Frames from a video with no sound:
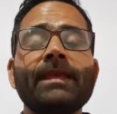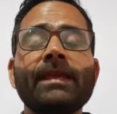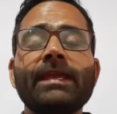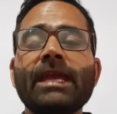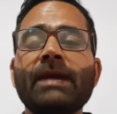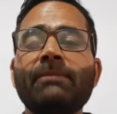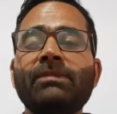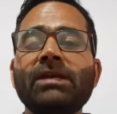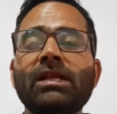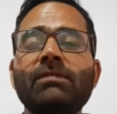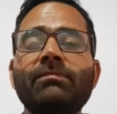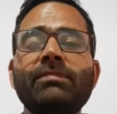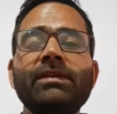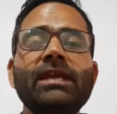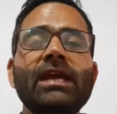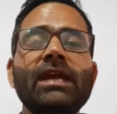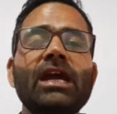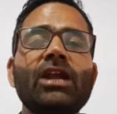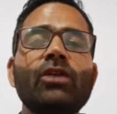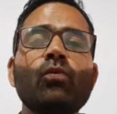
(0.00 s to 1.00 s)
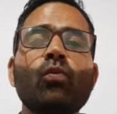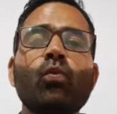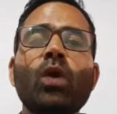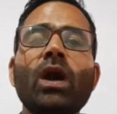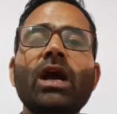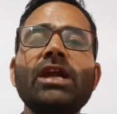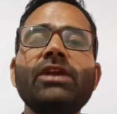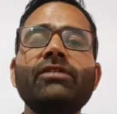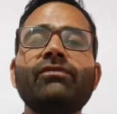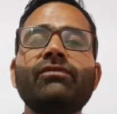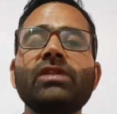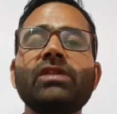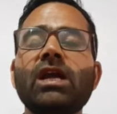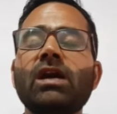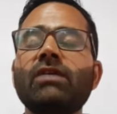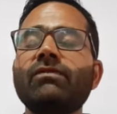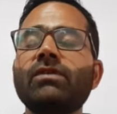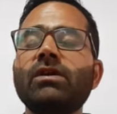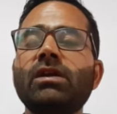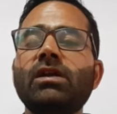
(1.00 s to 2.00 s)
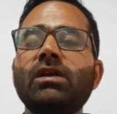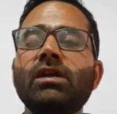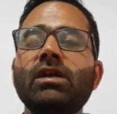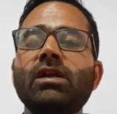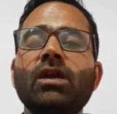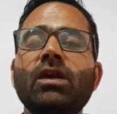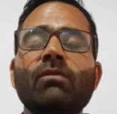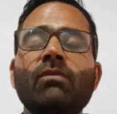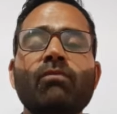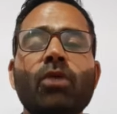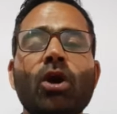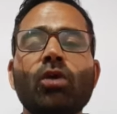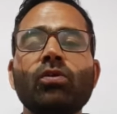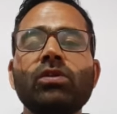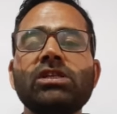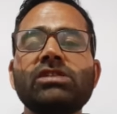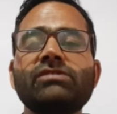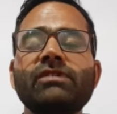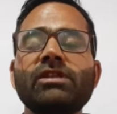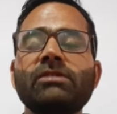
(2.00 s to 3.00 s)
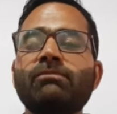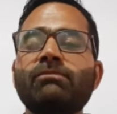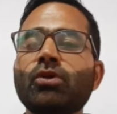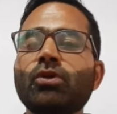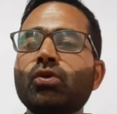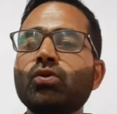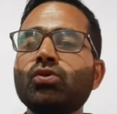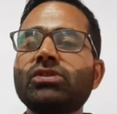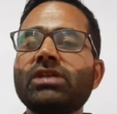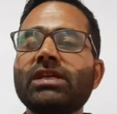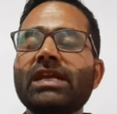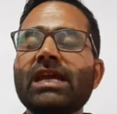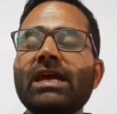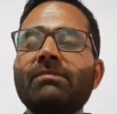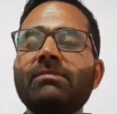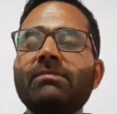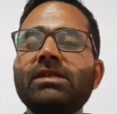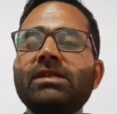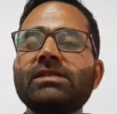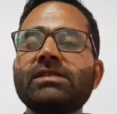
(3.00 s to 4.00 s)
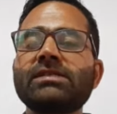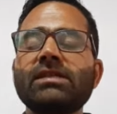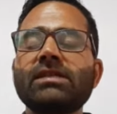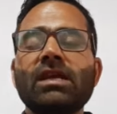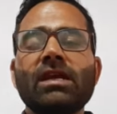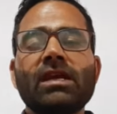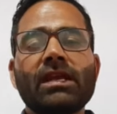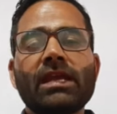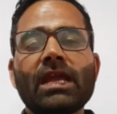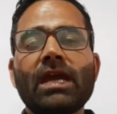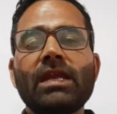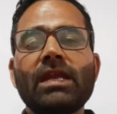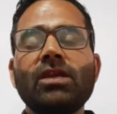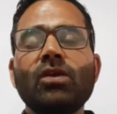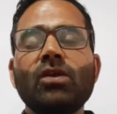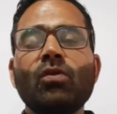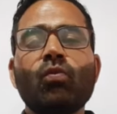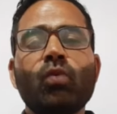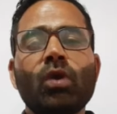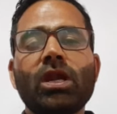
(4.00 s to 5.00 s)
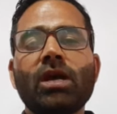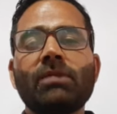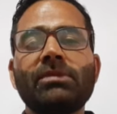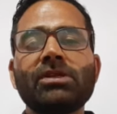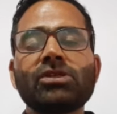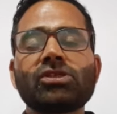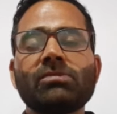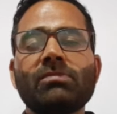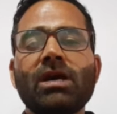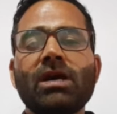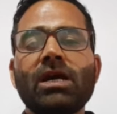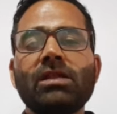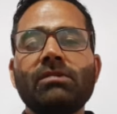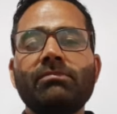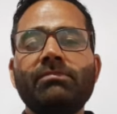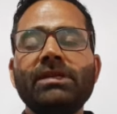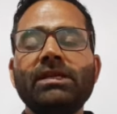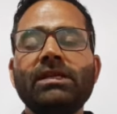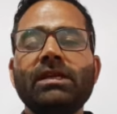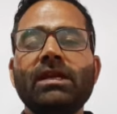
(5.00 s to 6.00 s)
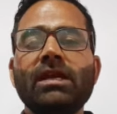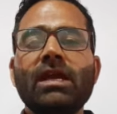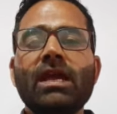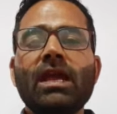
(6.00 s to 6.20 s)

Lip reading: capital B, and white flowered flowers will produce the gametes carrying one of the small b.